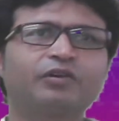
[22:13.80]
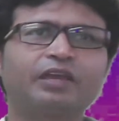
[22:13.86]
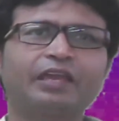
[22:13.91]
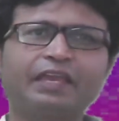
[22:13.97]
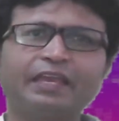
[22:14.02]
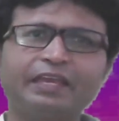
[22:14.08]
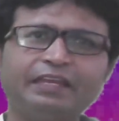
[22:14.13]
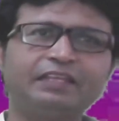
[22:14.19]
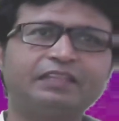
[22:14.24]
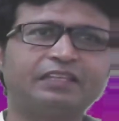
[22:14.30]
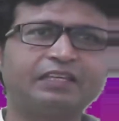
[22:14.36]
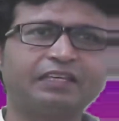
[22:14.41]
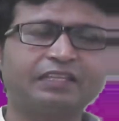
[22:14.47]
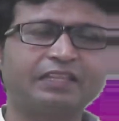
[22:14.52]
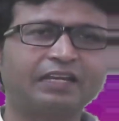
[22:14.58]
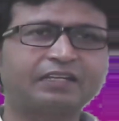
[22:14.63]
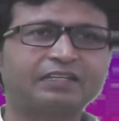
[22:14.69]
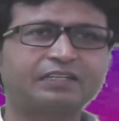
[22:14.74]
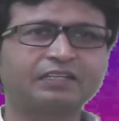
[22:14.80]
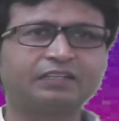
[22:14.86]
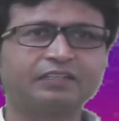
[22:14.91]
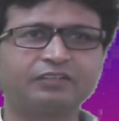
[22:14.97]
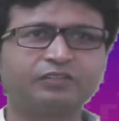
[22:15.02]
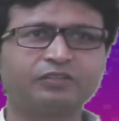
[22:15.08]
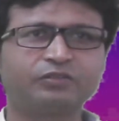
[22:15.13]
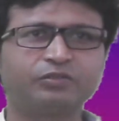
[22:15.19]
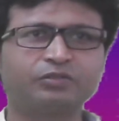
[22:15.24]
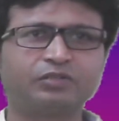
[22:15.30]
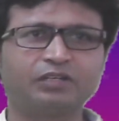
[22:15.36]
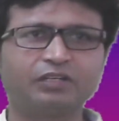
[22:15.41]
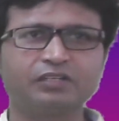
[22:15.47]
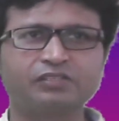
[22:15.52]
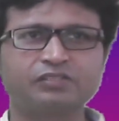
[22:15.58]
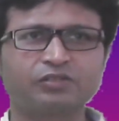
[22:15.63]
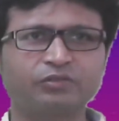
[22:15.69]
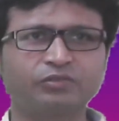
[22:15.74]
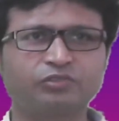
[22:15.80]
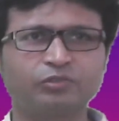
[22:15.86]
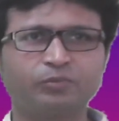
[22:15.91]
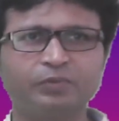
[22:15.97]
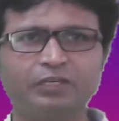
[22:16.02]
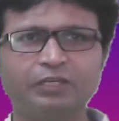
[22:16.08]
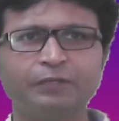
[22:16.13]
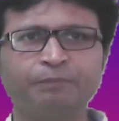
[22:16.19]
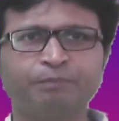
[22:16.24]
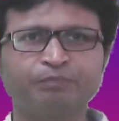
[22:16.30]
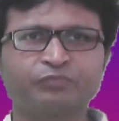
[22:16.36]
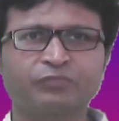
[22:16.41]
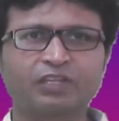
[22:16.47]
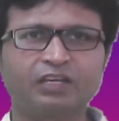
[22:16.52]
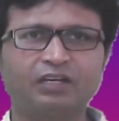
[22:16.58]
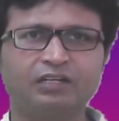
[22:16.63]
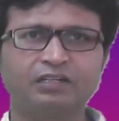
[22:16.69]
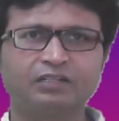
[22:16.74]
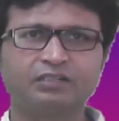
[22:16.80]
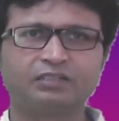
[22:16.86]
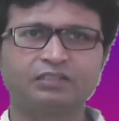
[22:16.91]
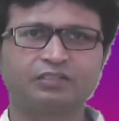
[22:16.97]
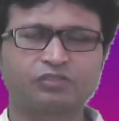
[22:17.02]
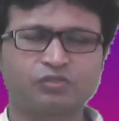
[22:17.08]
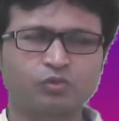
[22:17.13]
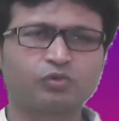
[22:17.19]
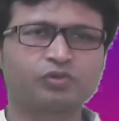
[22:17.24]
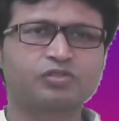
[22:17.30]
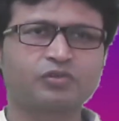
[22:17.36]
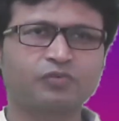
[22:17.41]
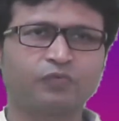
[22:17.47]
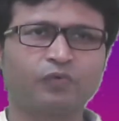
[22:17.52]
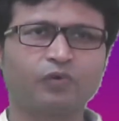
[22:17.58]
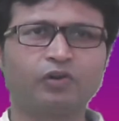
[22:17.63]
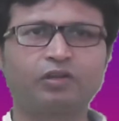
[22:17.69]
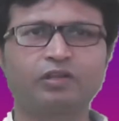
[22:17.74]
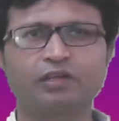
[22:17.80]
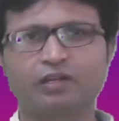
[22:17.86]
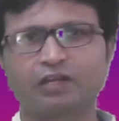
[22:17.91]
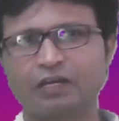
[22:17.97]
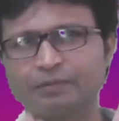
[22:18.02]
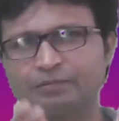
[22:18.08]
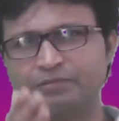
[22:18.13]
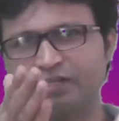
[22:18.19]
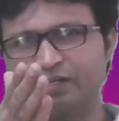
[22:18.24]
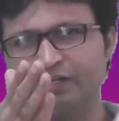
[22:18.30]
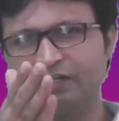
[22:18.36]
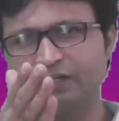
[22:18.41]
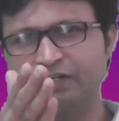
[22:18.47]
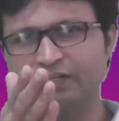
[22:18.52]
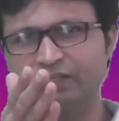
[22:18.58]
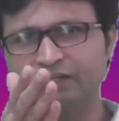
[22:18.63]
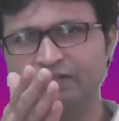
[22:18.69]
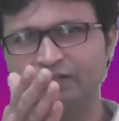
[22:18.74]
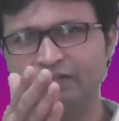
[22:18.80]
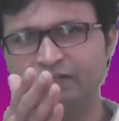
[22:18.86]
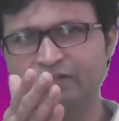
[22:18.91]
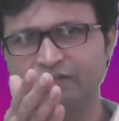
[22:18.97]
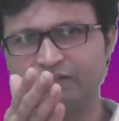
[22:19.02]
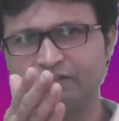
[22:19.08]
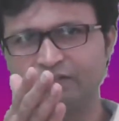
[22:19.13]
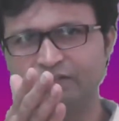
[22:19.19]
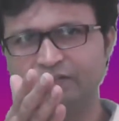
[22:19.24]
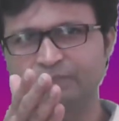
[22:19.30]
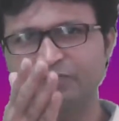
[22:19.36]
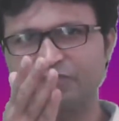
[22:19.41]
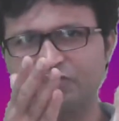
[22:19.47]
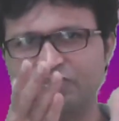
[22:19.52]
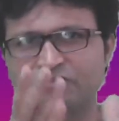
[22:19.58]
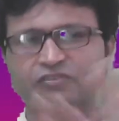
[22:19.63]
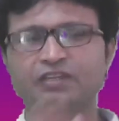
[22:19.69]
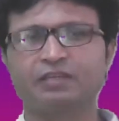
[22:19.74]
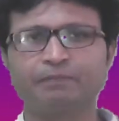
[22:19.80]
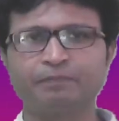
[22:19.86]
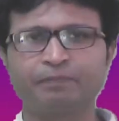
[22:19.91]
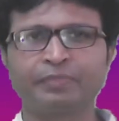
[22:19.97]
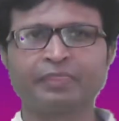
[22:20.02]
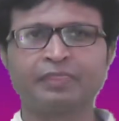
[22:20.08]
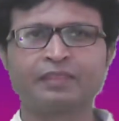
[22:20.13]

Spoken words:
anything that turns out to be a source of water comes under the term stream.